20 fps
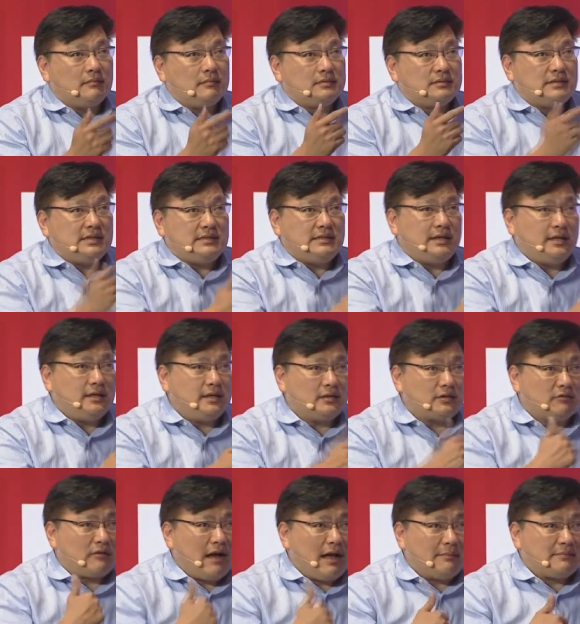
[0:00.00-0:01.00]
Didi um, and
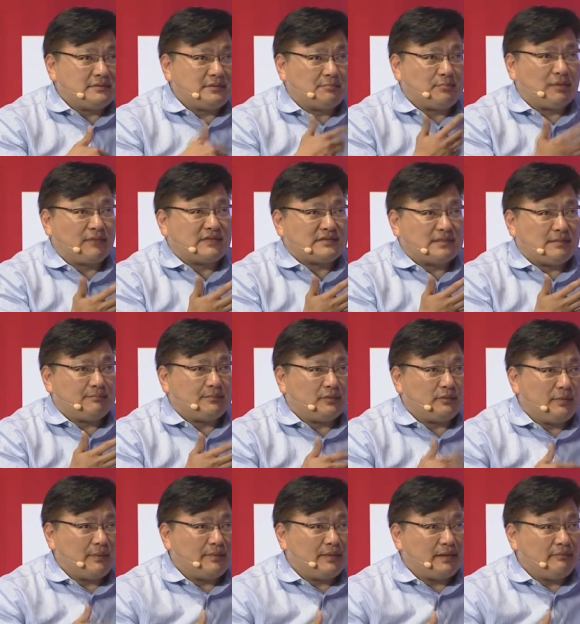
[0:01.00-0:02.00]
Grab is a perfect
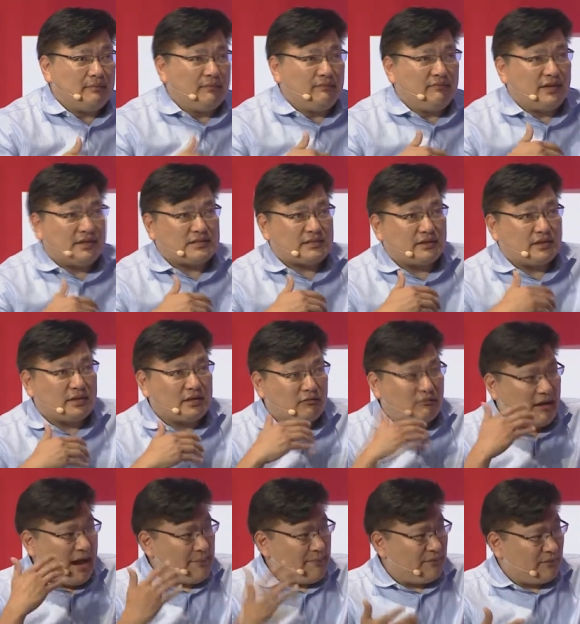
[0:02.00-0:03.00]
example. We became an investor in
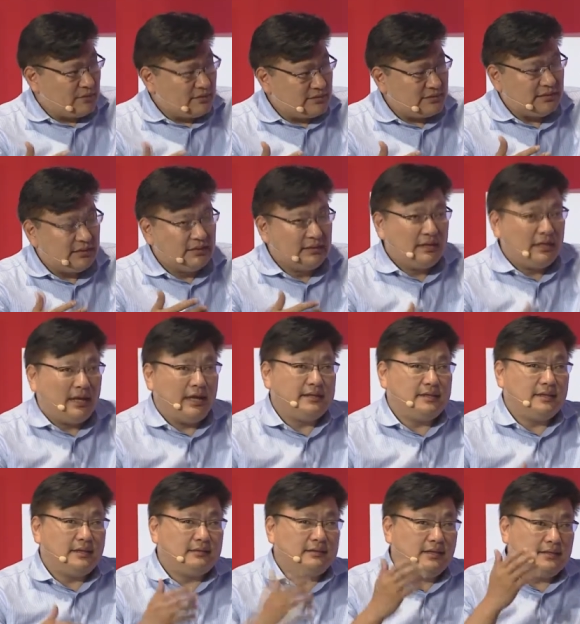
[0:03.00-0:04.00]
Grab first,
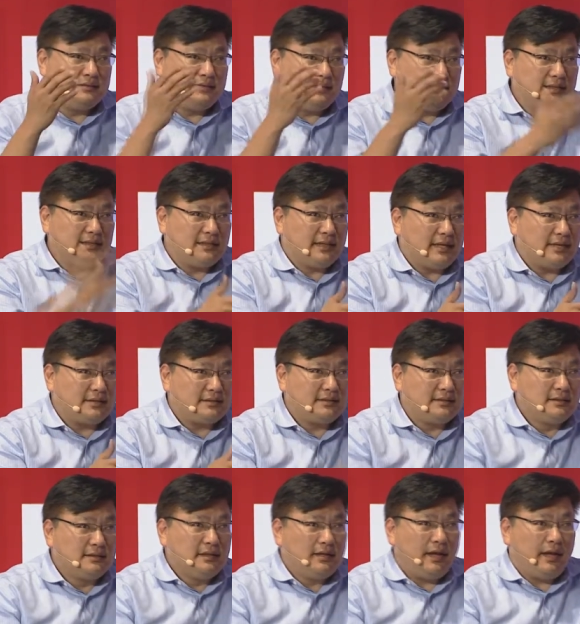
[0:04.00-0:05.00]
and then in Didi later,
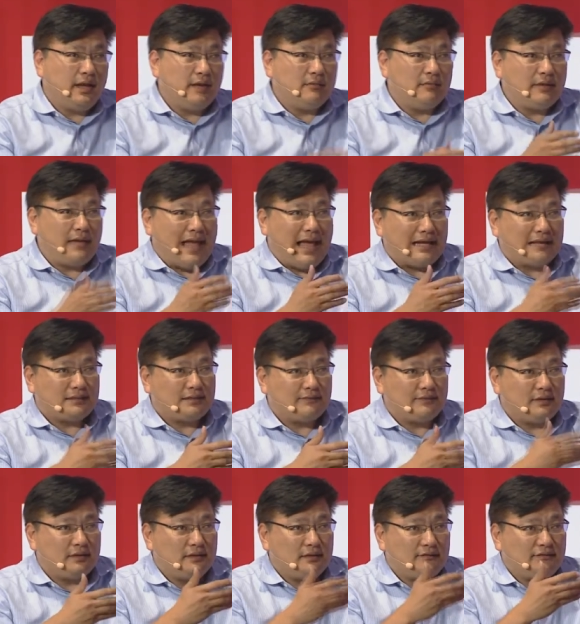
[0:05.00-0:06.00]
and we
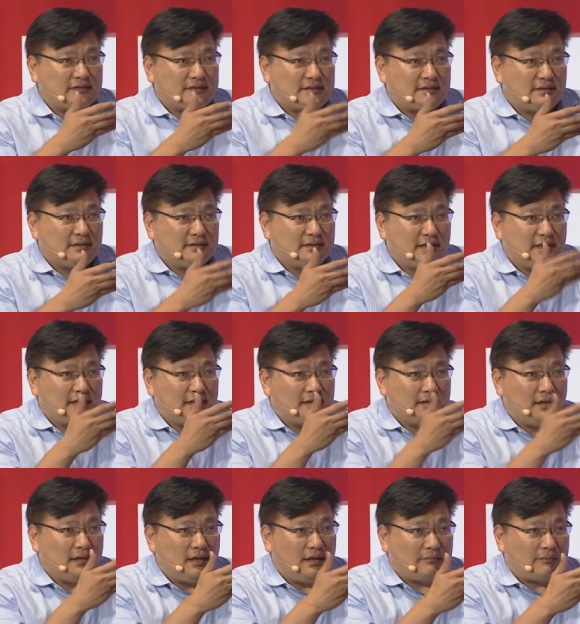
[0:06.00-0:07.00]
actively facilitated.
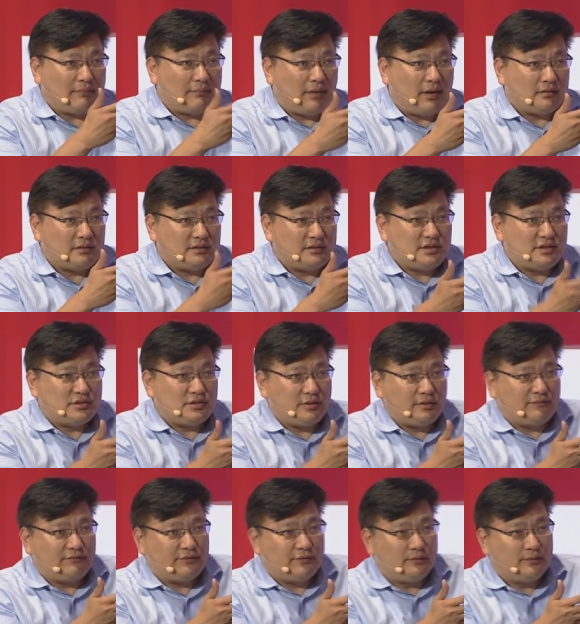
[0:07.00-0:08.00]
Uh, my partner
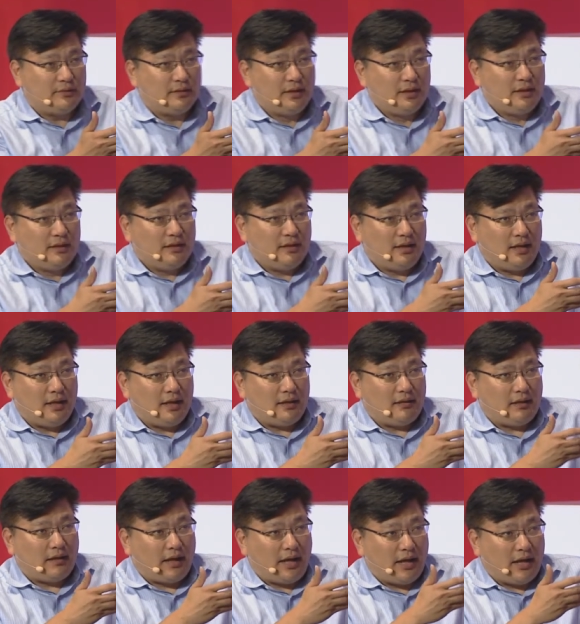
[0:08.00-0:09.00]
Jixun Foo
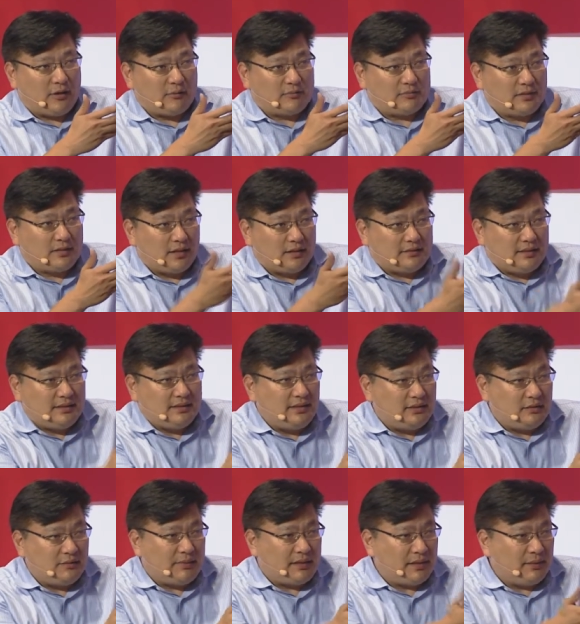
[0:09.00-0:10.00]
uh, helped uh,
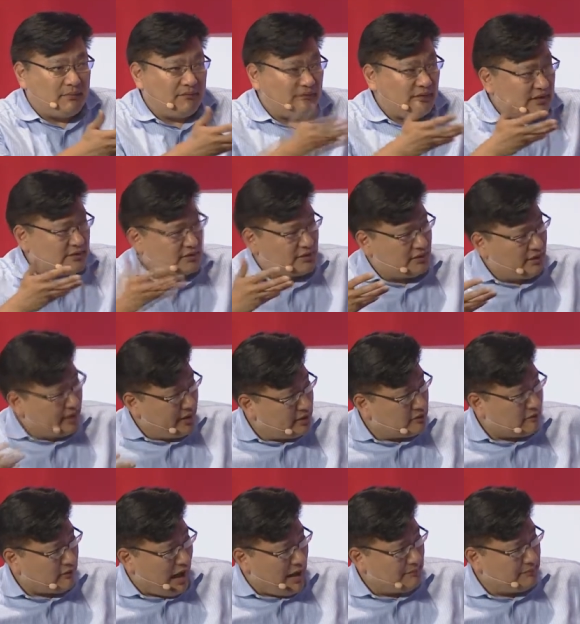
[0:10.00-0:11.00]
Didi to become investor in
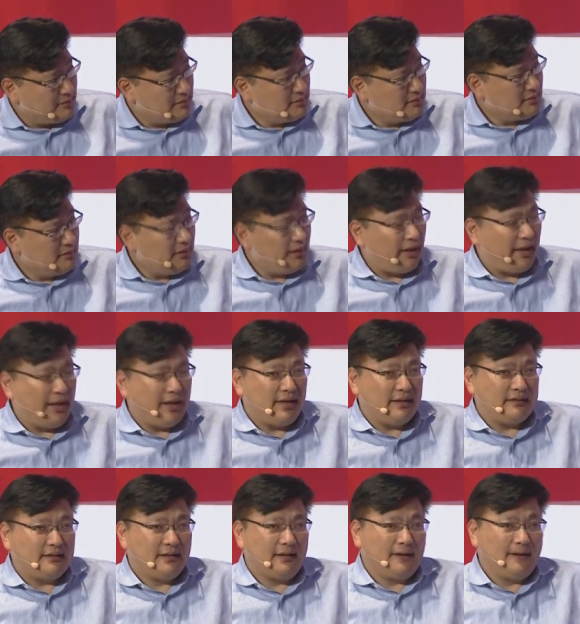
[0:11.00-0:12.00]
Grab,
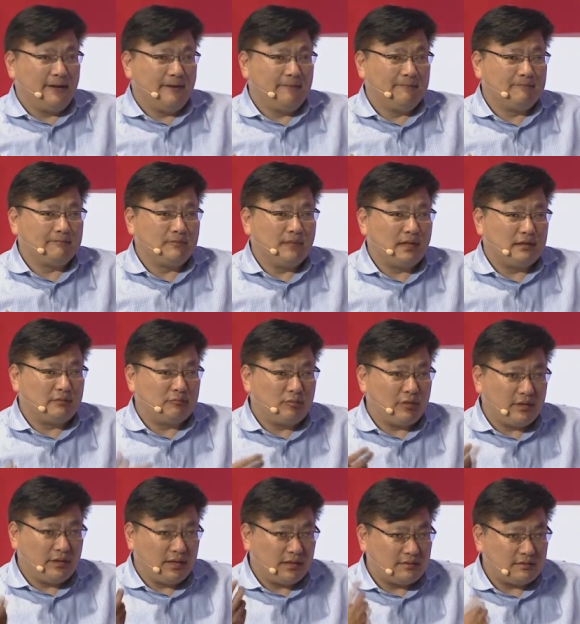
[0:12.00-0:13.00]
and um, later
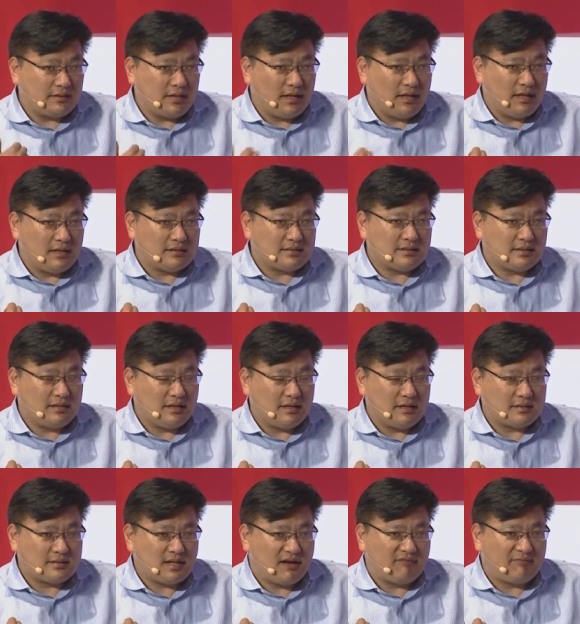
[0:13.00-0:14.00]
bring in uh, uh,
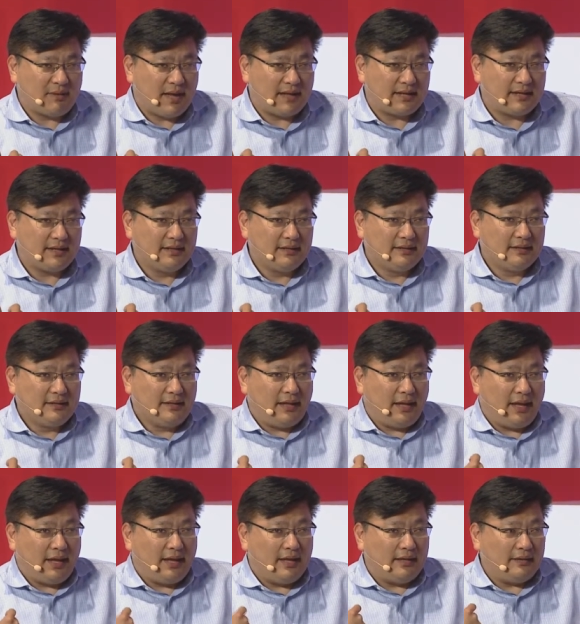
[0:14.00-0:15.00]
SoftBank.
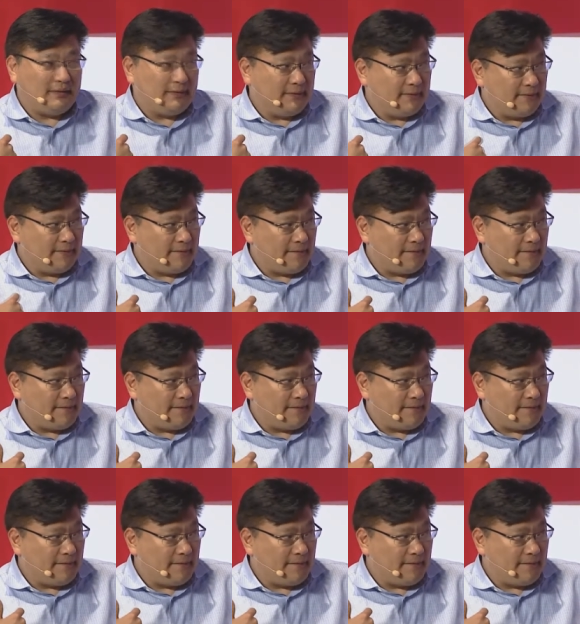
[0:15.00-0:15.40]
And, and you spoke